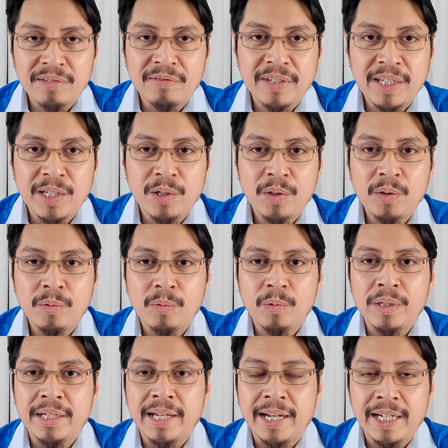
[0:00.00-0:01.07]
video
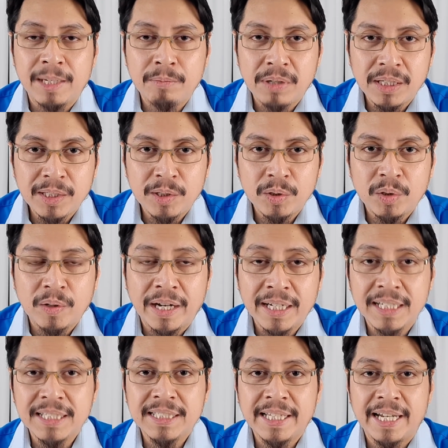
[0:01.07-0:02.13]
would enable you to
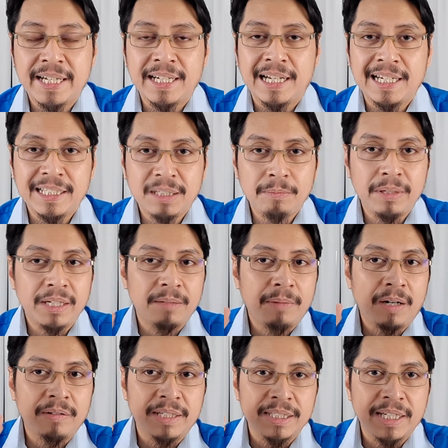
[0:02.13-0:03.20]
understand a little bit
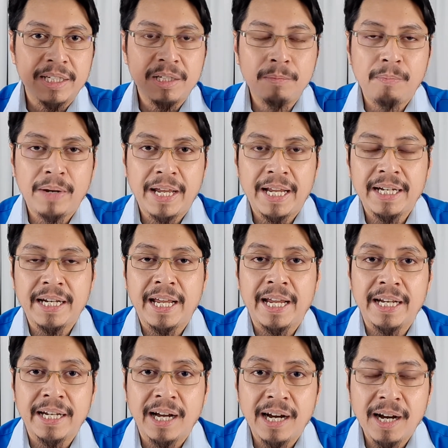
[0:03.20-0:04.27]
about the session plan
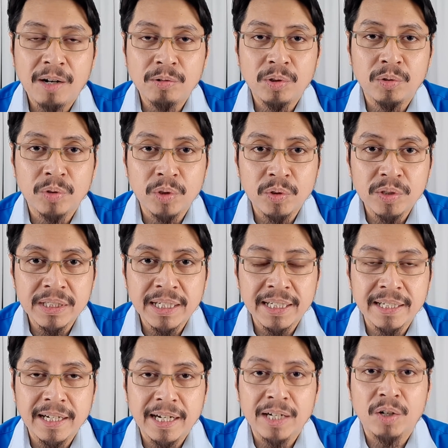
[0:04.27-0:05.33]
and how to use
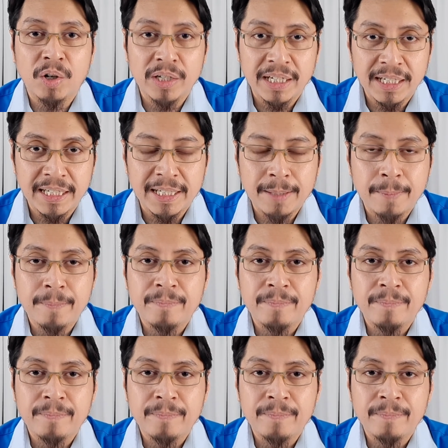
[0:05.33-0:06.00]
it accordingly.